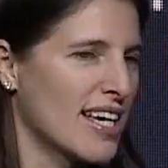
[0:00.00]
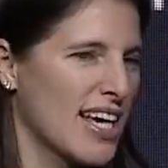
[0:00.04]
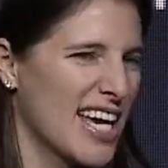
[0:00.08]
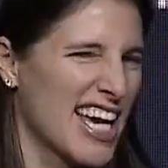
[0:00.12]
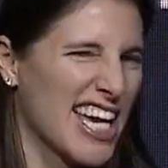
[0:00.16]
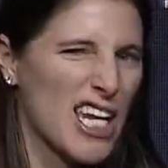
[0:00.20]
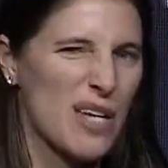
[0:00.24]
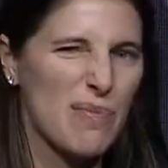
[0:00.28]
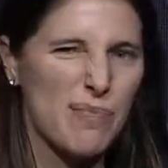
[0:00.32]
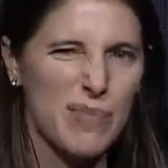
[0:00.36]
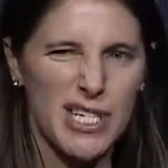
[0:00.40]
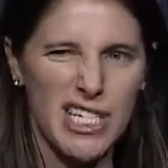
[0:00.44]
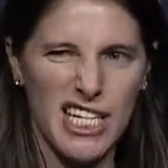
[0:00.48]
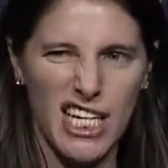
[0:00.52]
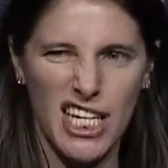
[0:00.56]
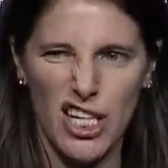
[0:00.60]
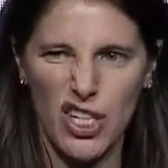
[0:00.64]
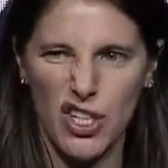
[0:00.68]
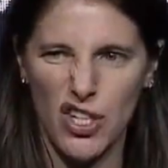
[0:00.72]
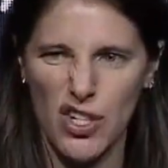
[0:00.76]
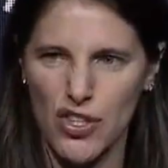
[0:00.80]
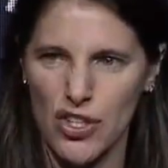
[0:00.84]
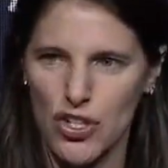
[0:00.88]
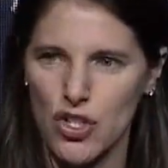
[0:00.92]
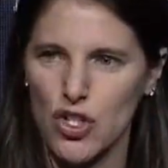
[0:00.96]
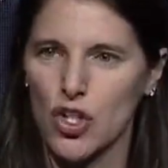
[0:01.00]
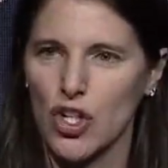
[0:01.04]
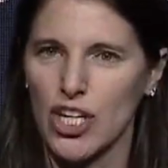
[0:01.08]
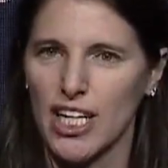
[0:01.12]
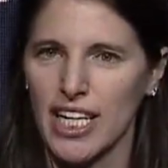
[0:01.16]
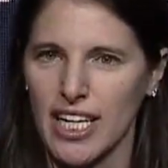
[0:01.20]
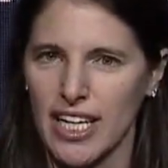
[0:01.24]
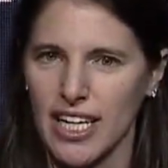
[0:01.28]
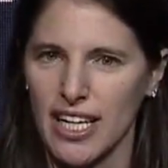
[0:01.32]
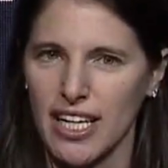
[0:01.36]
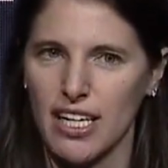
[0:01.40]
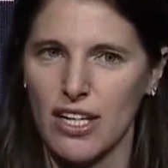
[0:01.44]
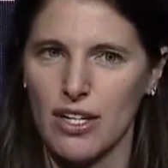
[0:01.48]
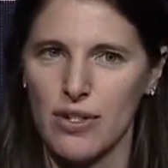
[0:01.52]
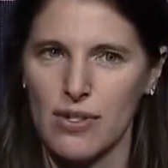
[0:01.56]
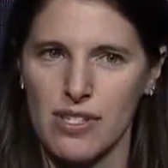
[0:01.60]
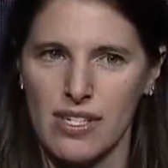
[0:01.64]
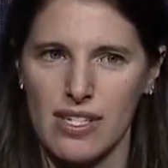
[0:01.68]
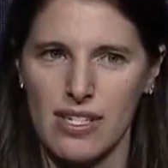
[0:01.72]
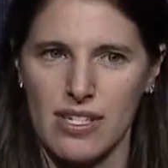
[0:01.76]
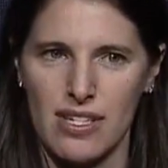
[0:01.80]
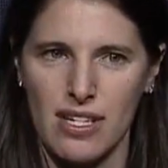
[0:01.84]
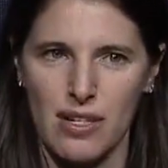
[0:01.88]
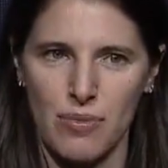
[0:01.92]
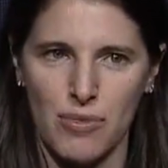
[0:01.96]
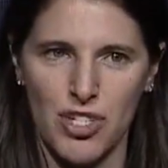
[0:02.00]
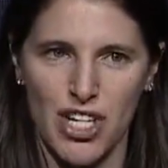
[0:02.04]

and in particular the trading ecosystem,